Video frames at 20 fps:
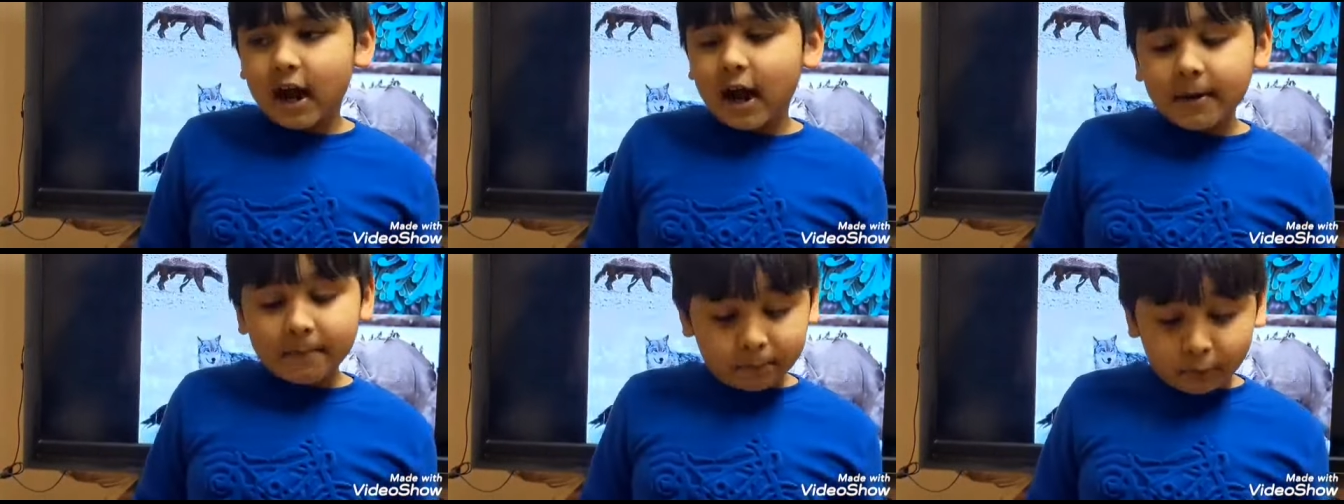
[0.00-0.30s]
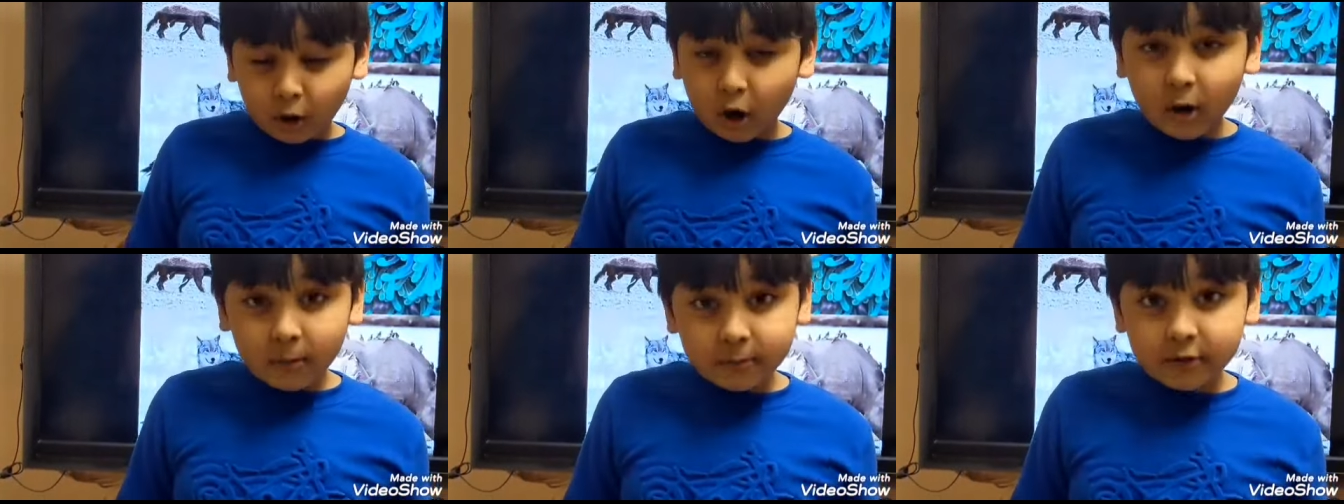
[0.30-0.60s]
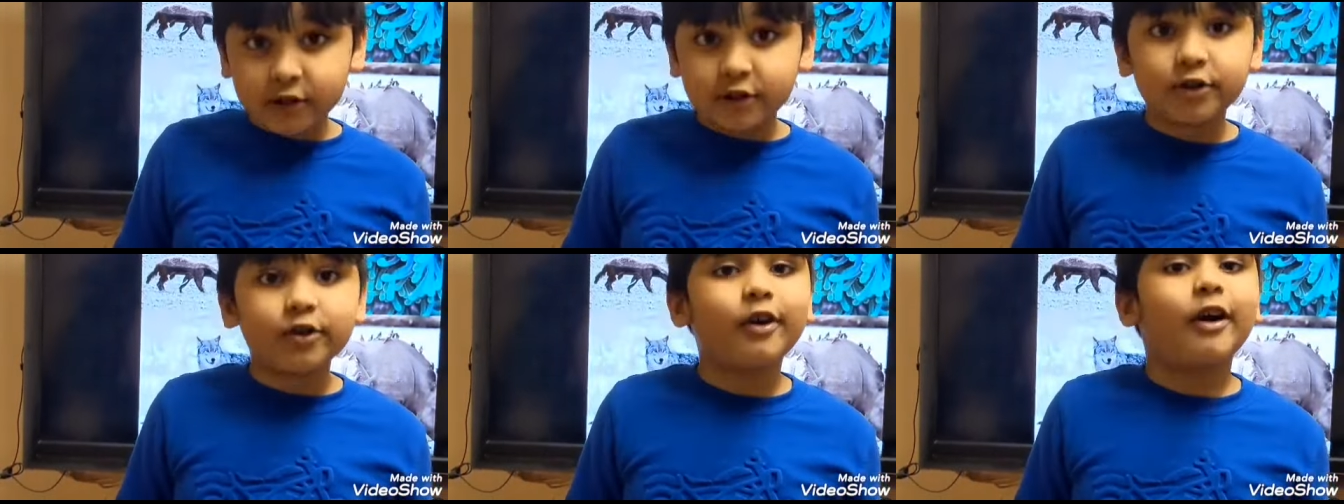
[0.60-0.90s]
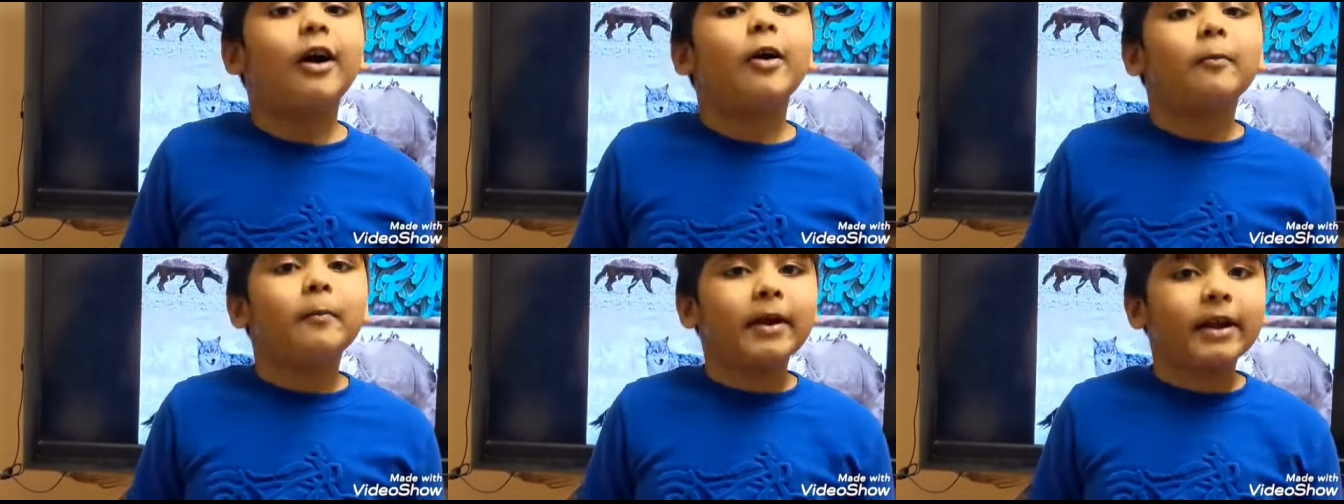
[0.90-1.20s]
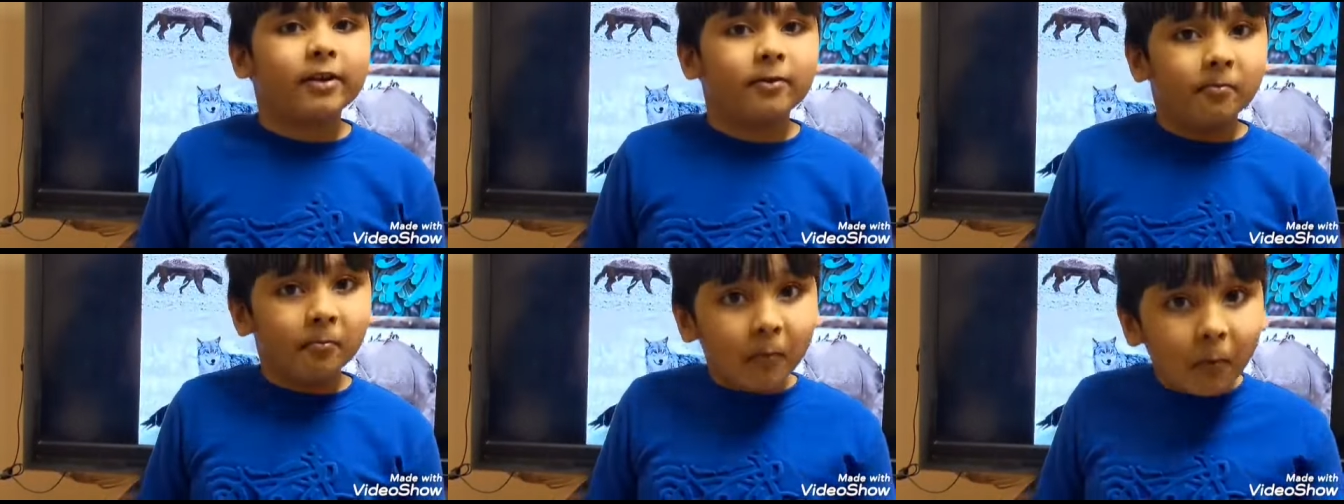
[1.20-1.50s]
I promised you I'll
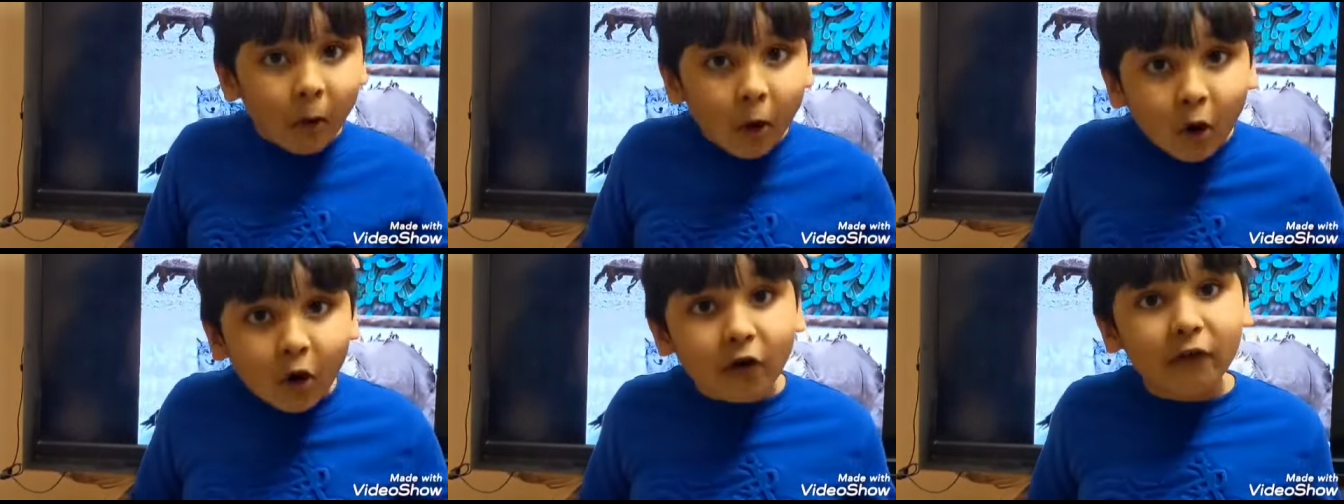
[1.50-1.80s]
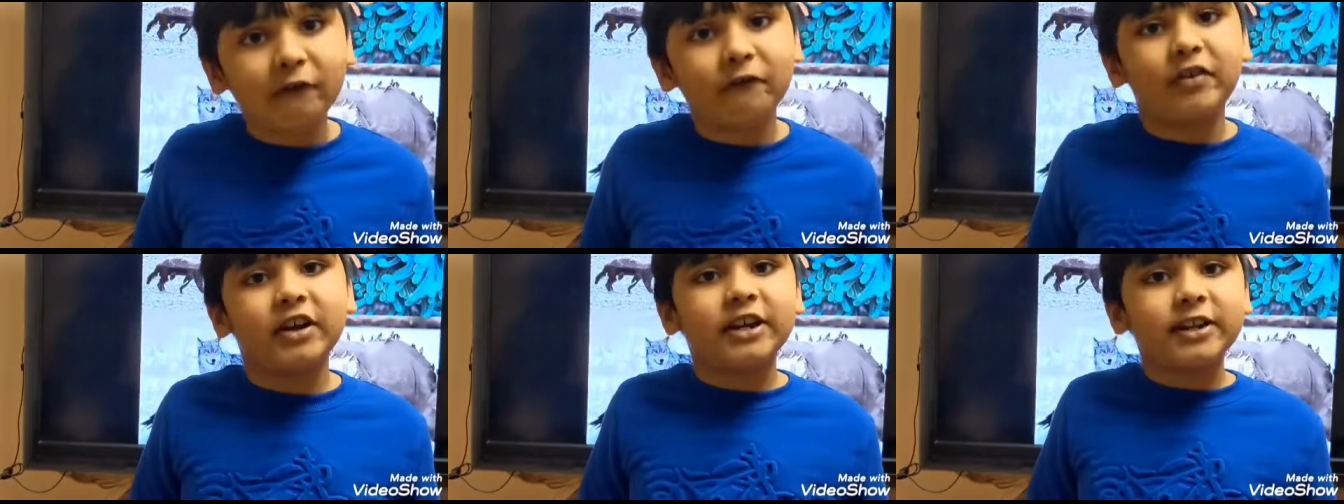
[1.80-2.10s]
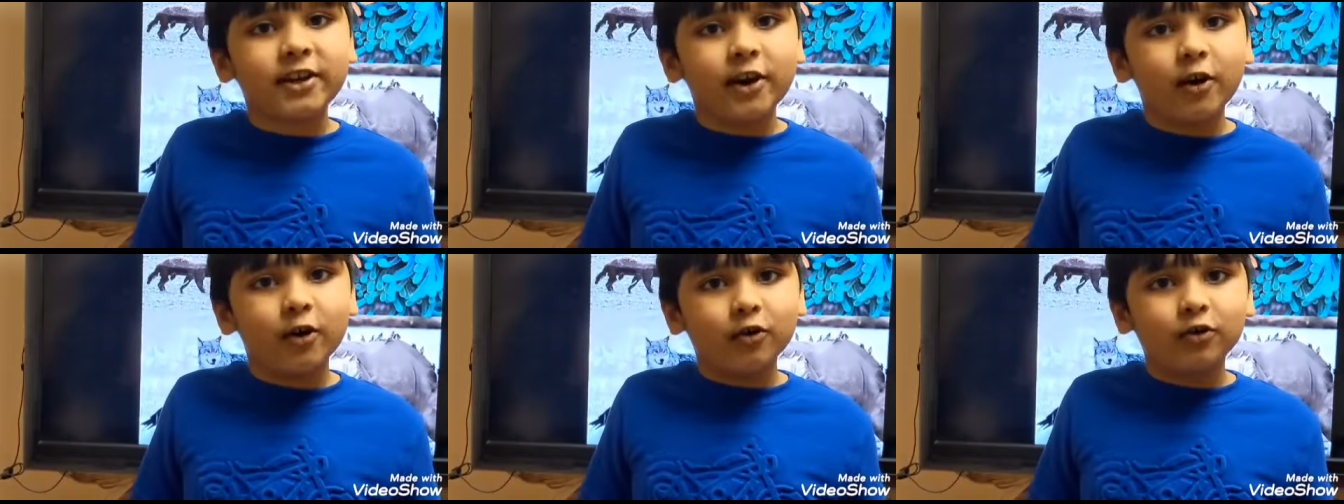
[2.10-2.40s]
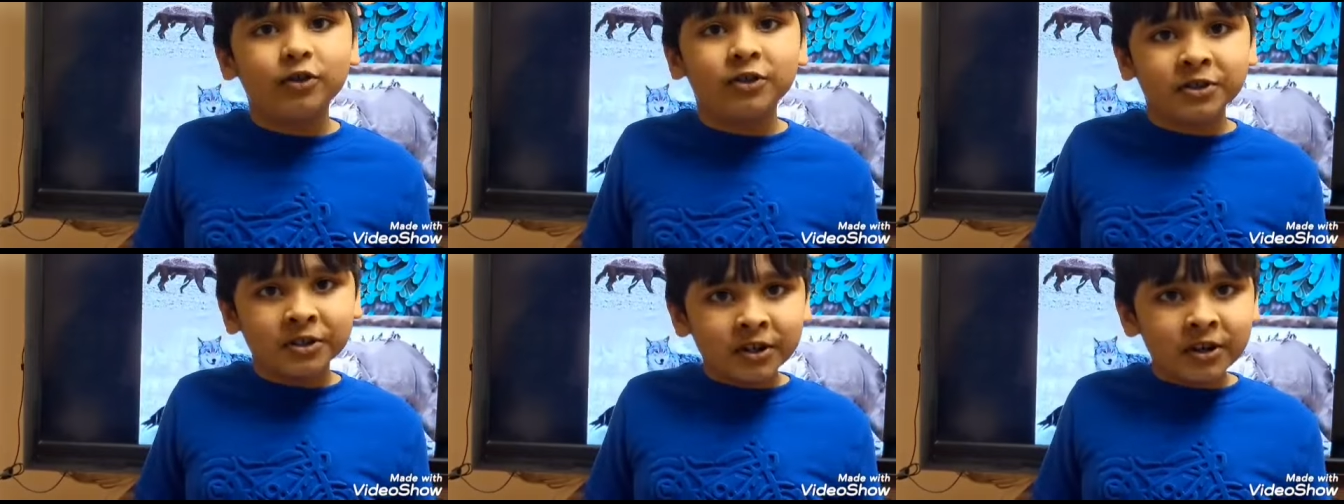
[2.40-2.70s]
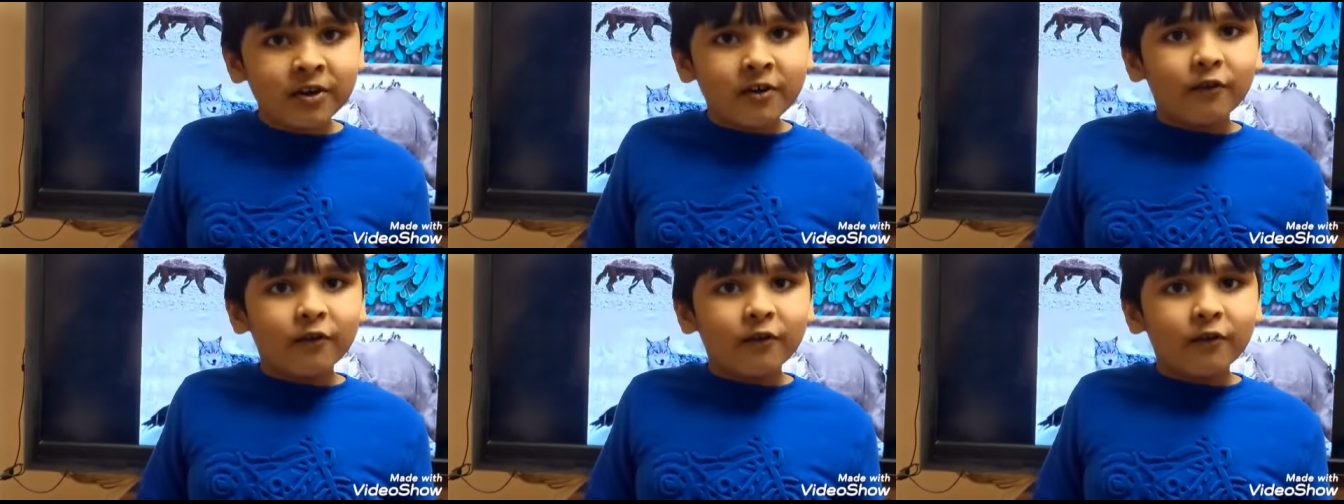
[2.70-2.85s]
make more videos